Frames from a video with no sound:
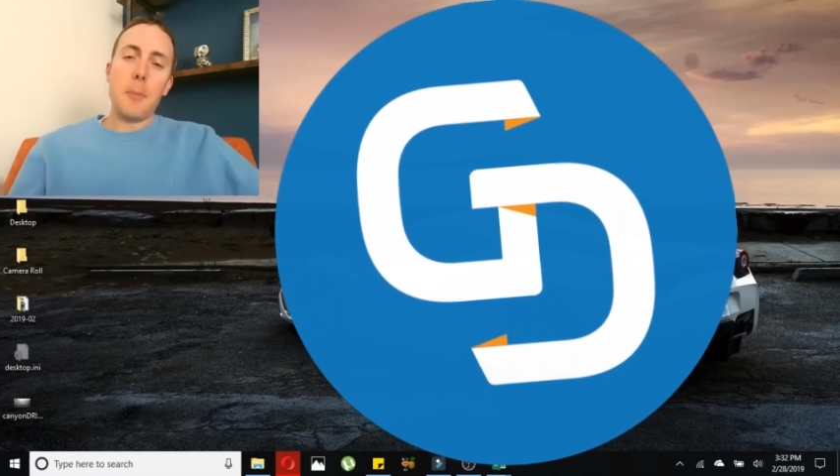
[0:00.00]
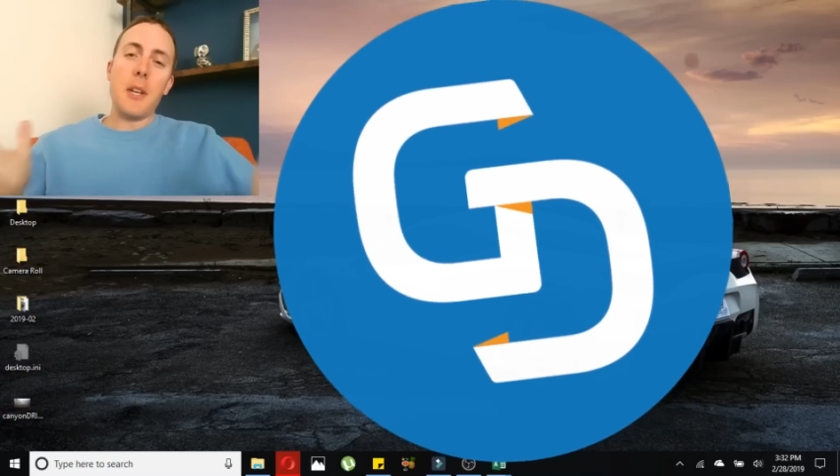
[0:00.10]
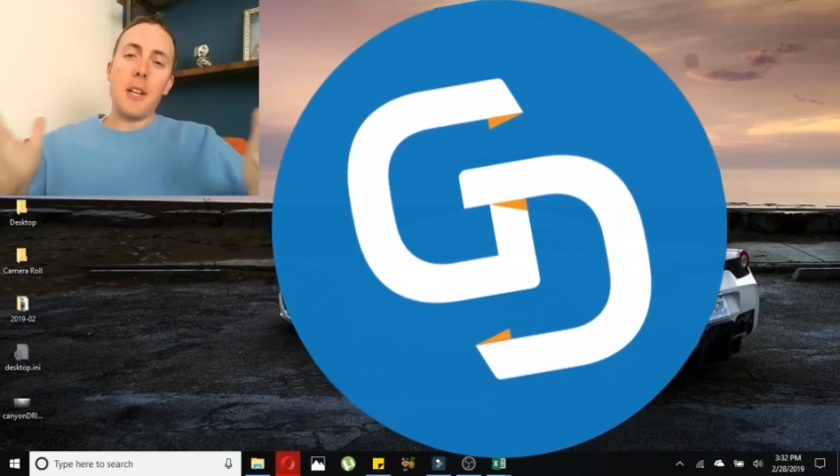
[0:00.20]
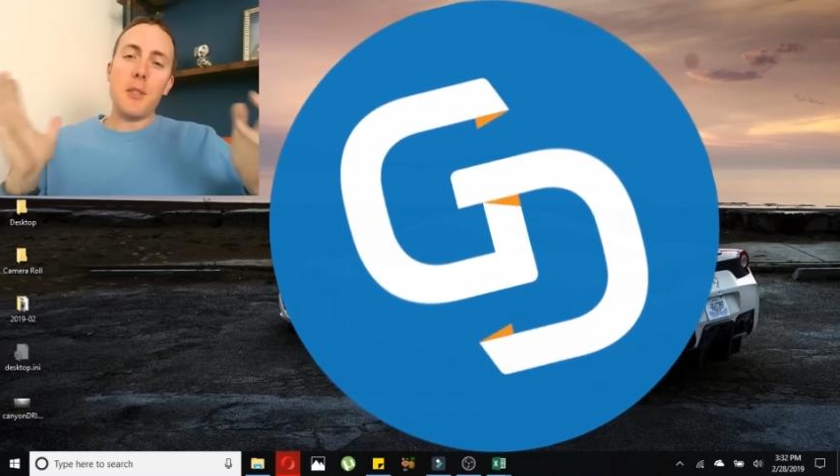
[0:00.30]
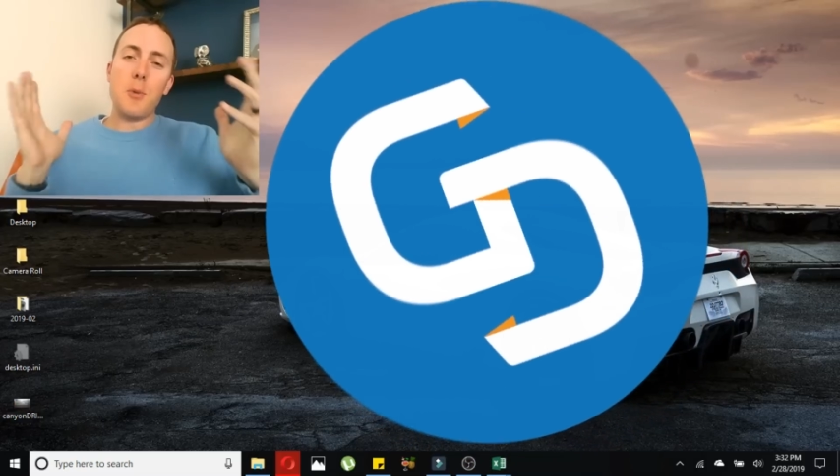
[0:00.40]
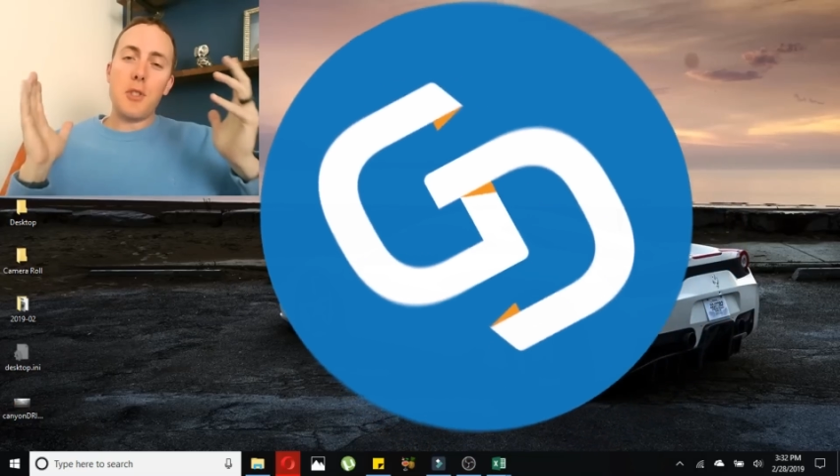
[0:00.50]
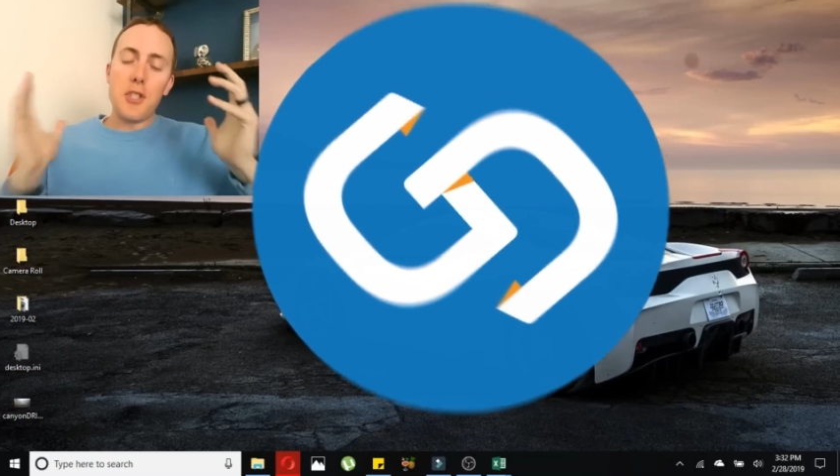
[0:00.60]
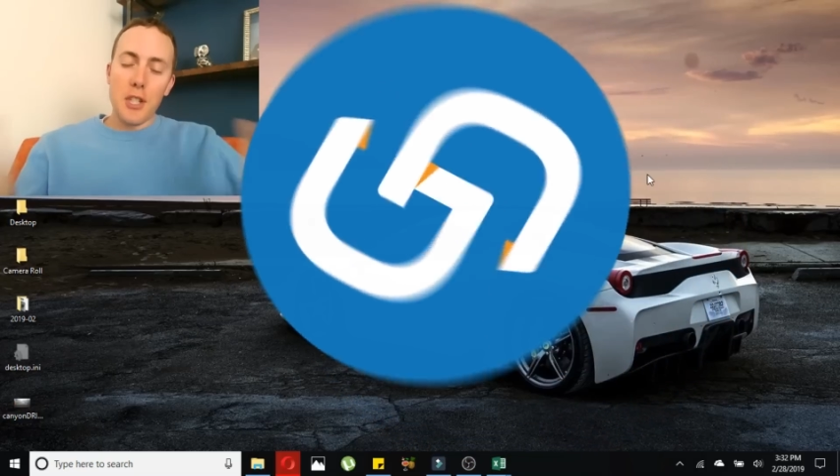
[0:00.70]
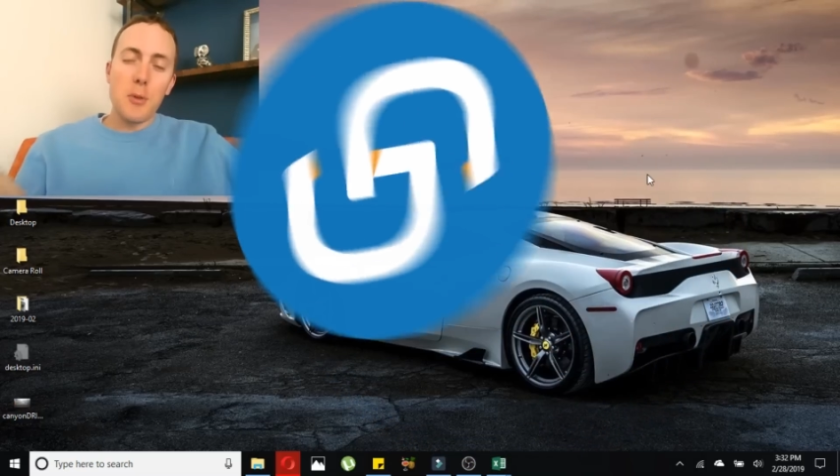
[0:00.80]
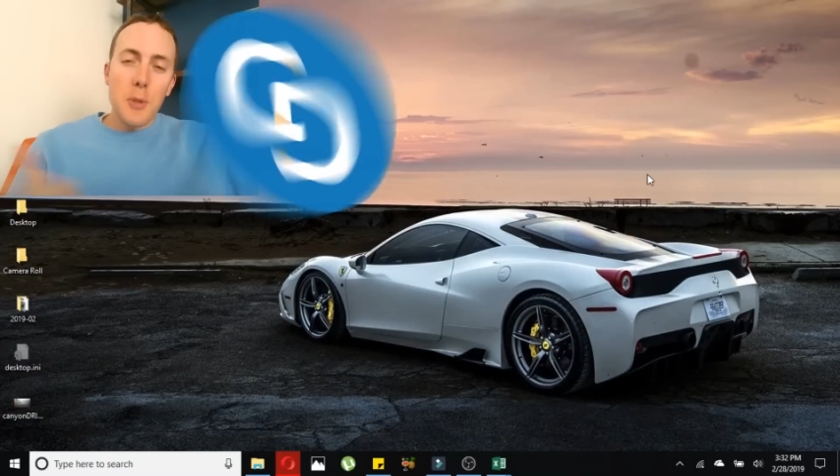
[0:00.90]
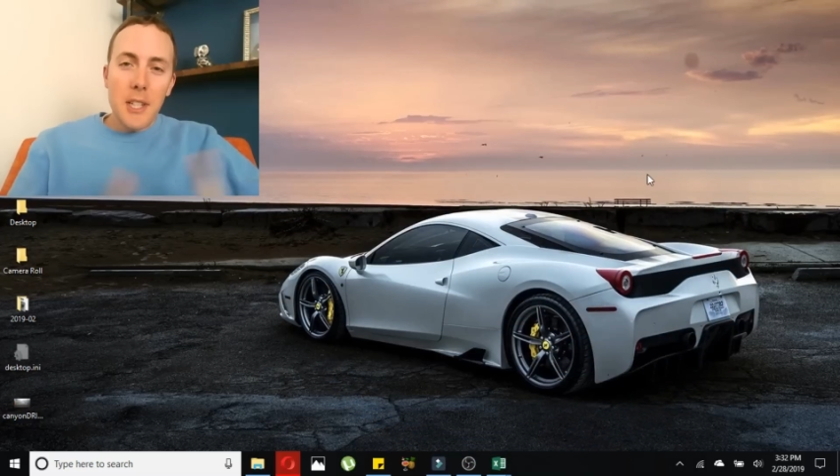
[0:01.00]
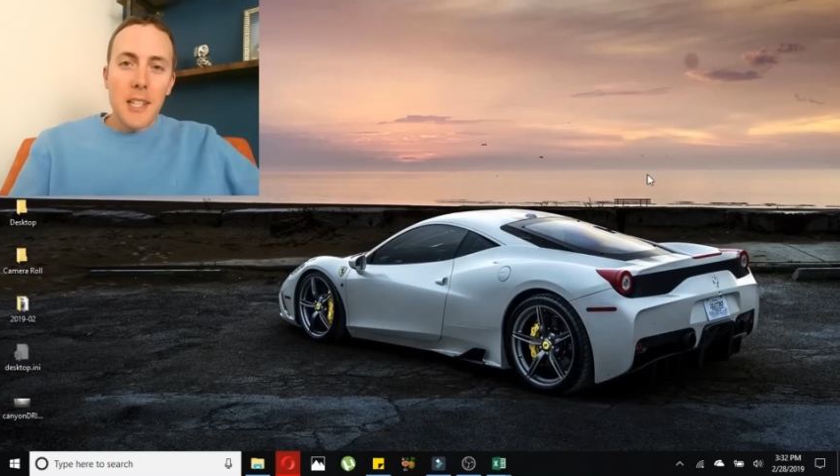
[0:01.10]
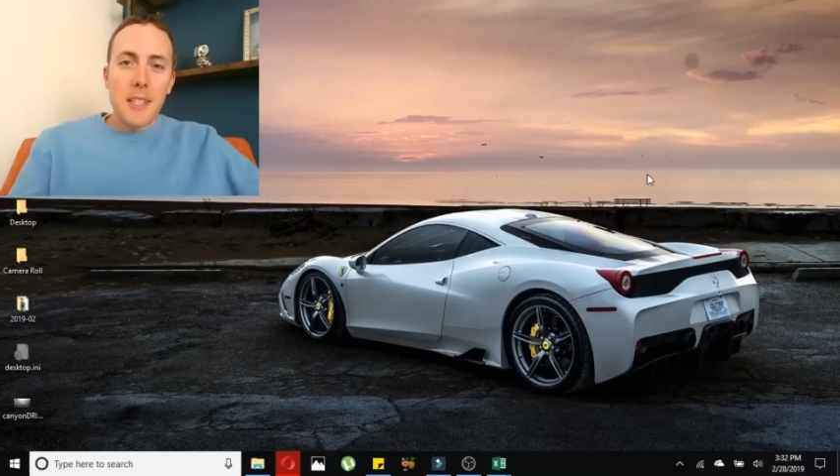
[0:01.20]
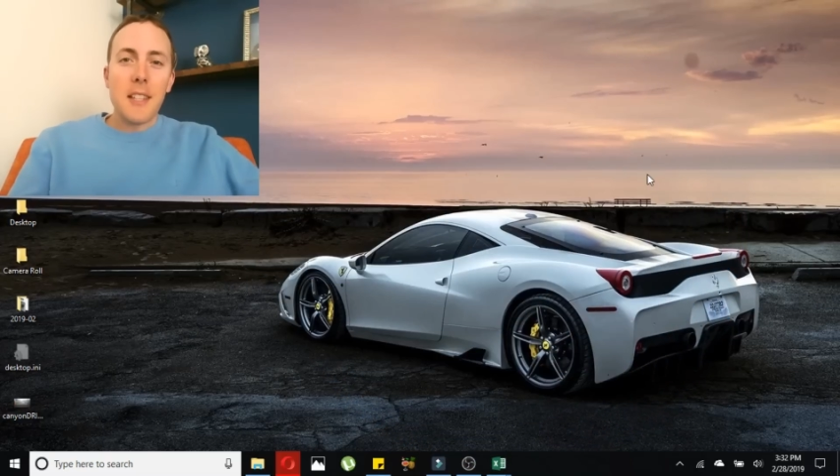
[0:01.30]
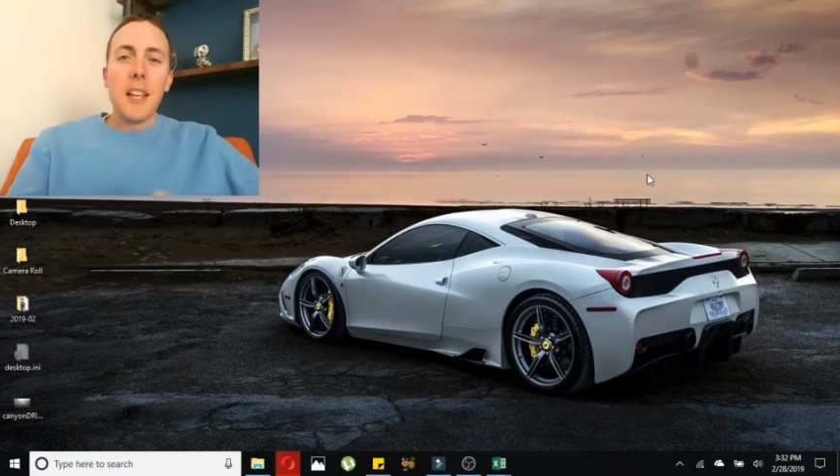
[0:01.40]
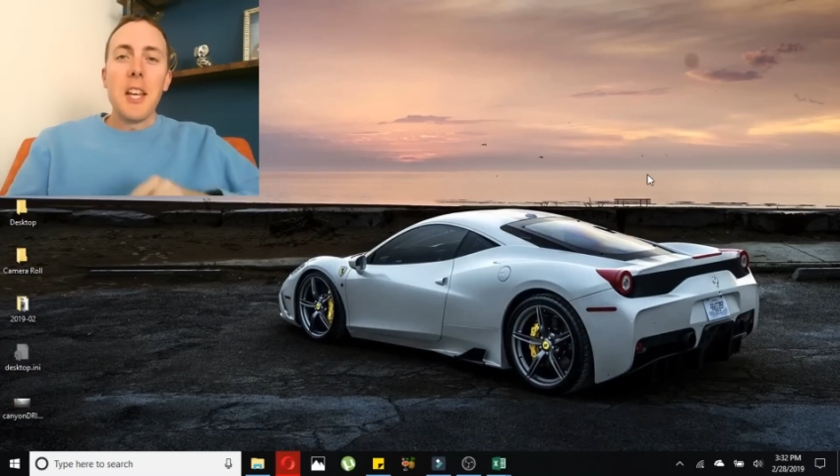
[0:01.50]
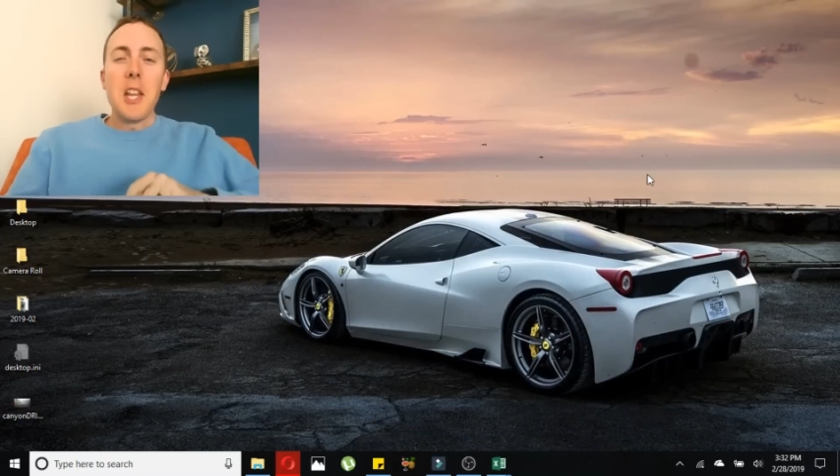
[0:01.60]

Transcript: because we just released